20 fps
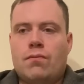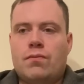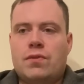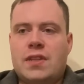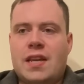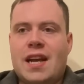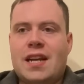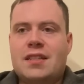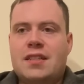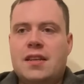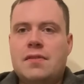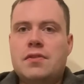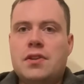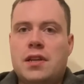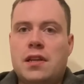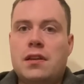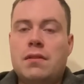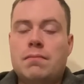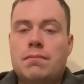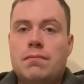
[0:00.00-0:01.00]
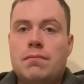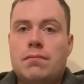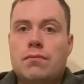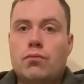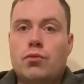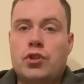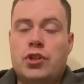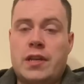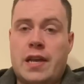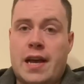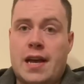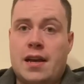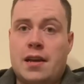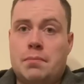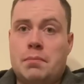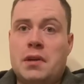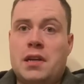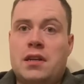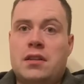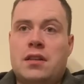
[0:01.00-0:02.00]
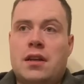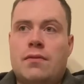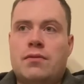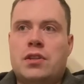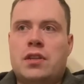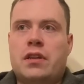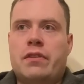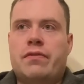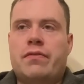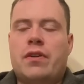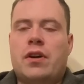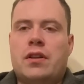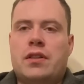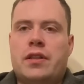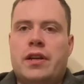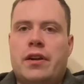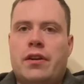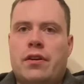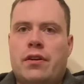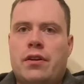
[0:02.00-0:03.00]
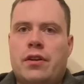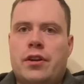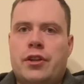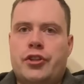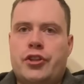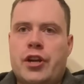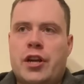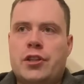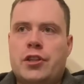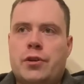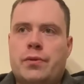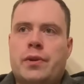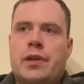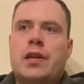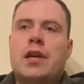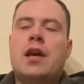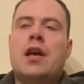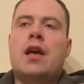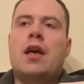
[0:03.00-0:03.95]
The activity, which he had, because he fought there early January,